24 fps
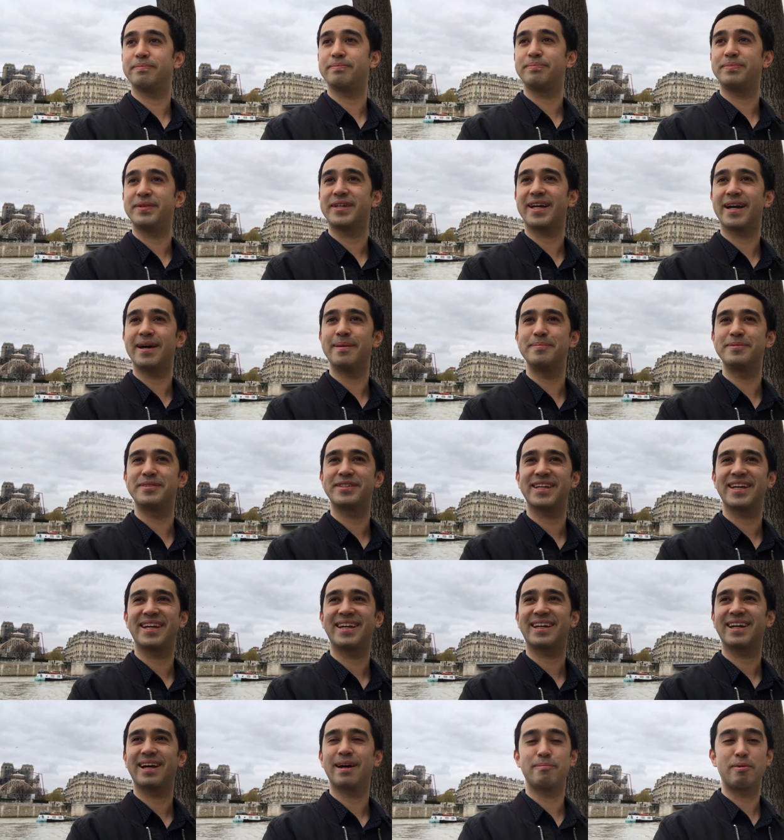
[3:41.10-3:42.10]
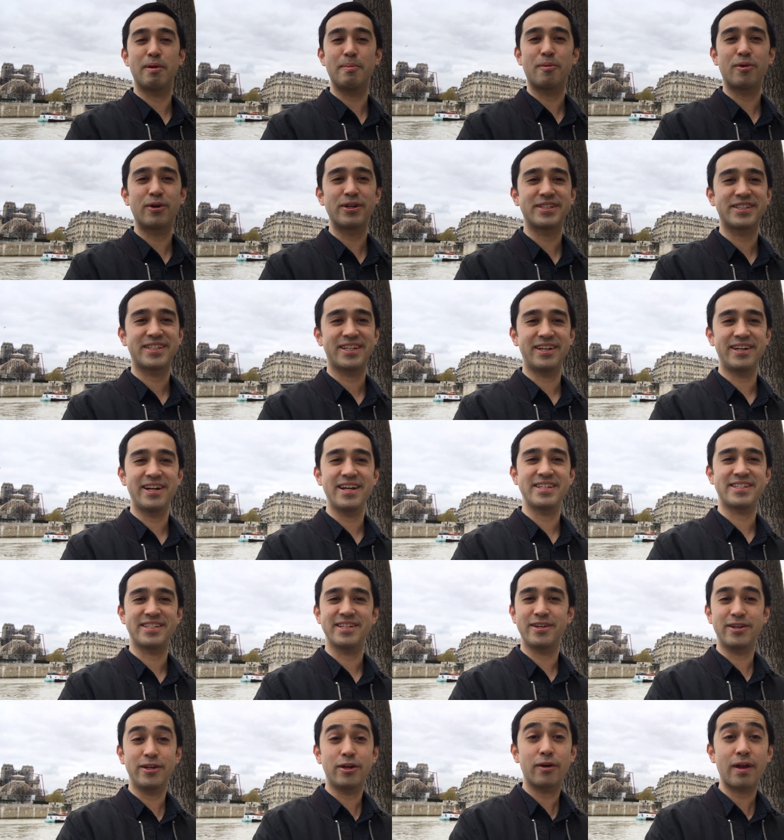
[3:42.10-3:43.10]
becomes like a bit more serious
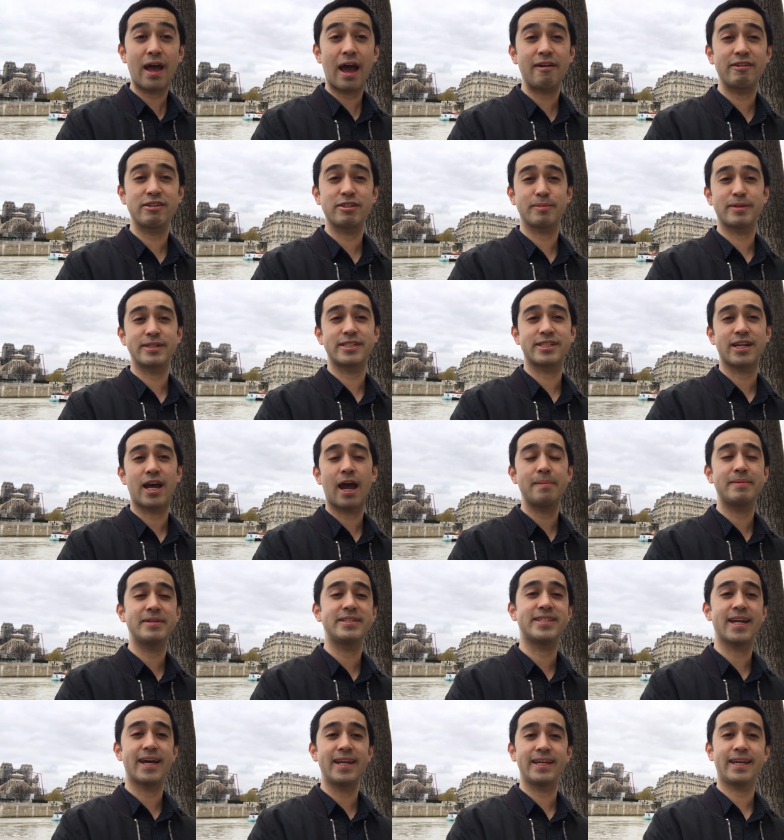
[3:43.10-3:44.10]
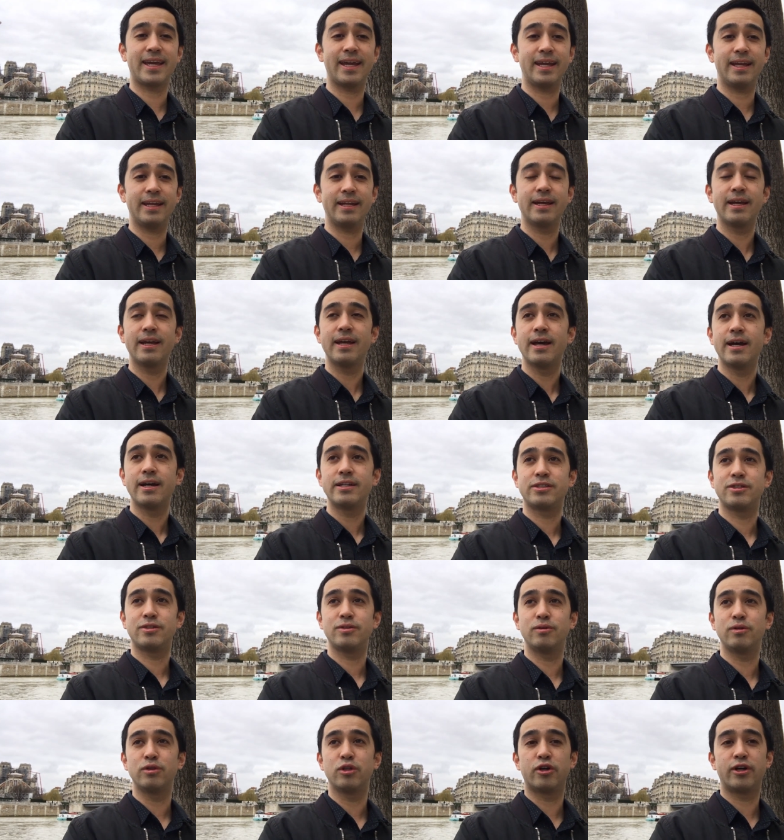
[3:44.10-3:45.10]
you know you don't have as much time to dedicate
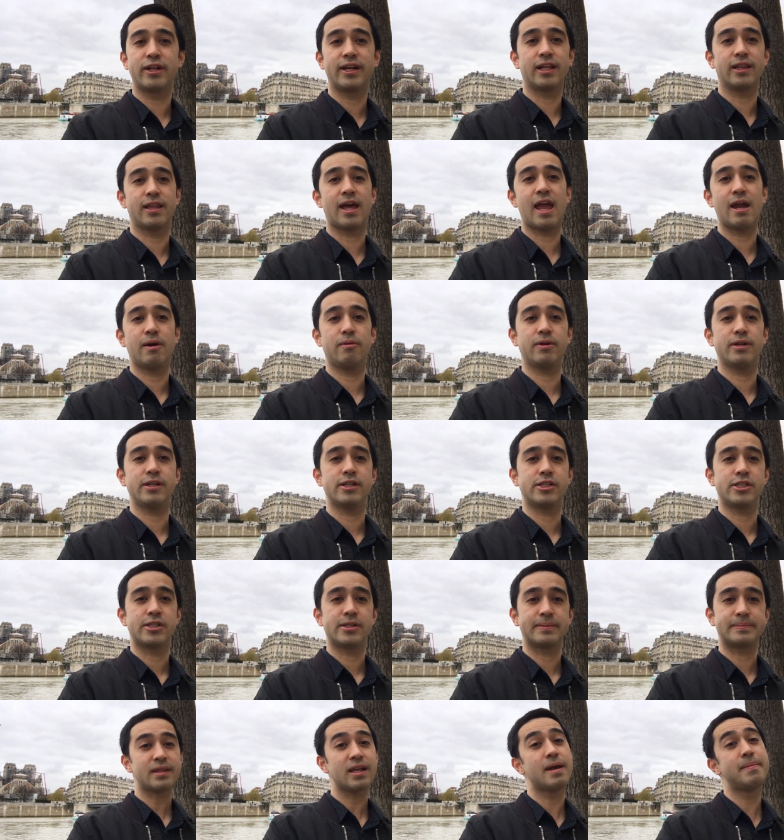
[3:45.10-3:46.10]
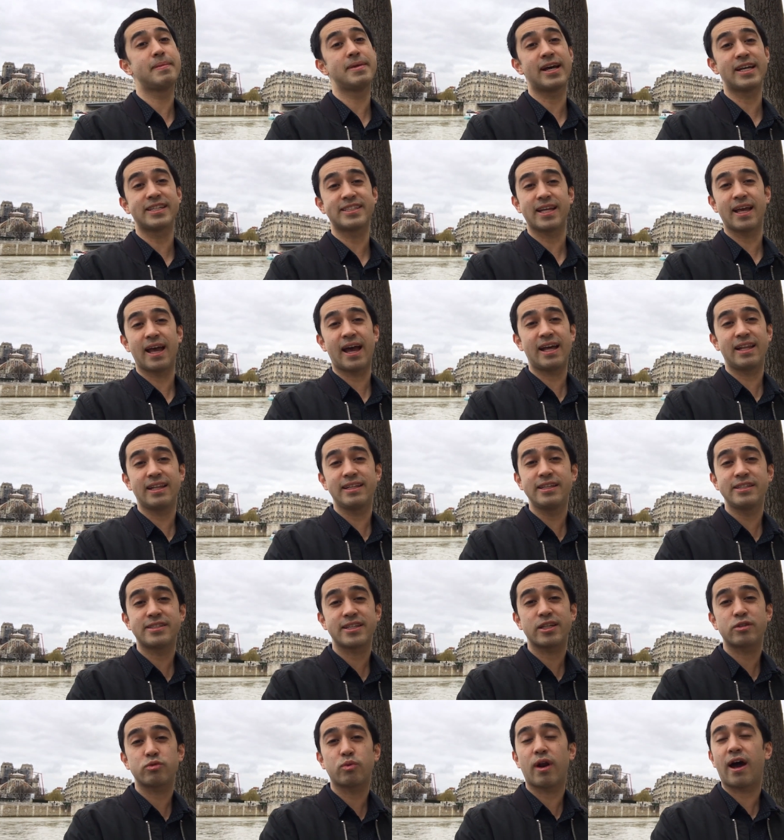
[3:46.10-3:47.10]
to learning a language i mean that's at
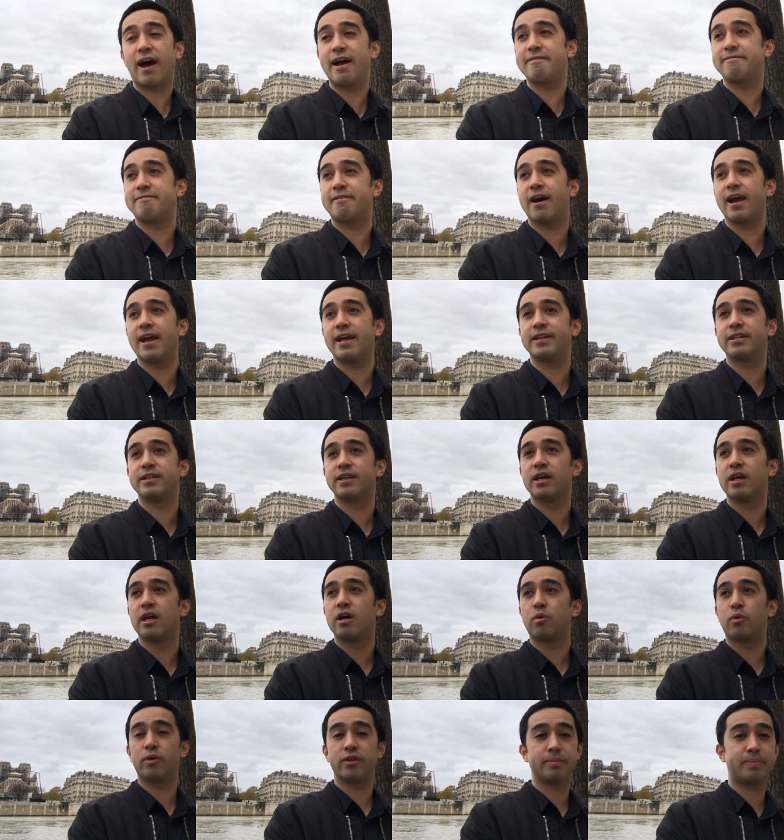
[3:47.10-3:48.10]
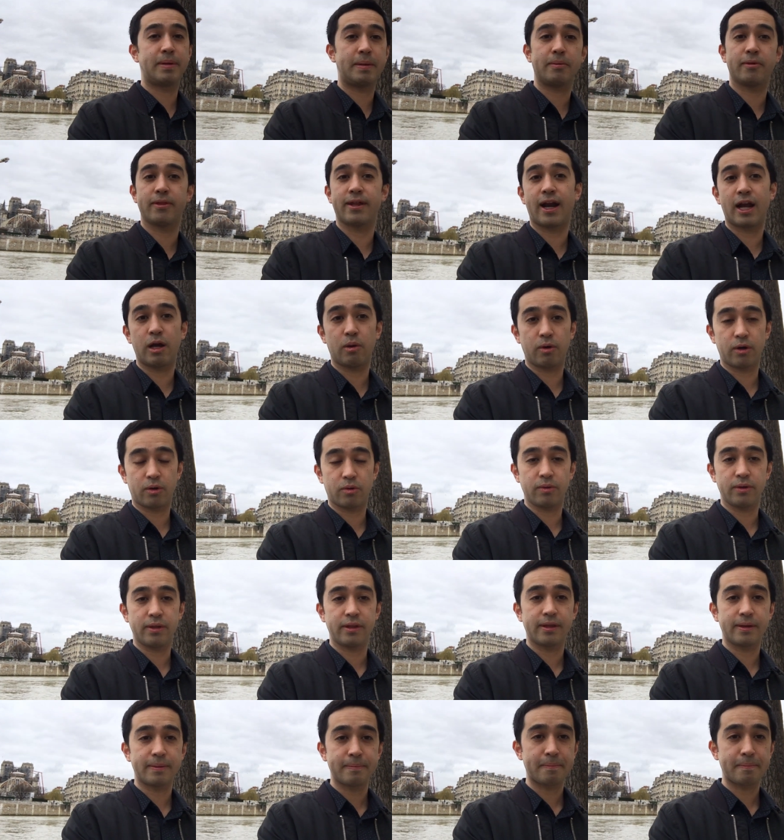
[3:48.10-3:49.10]
least that's what i find with the people that i work with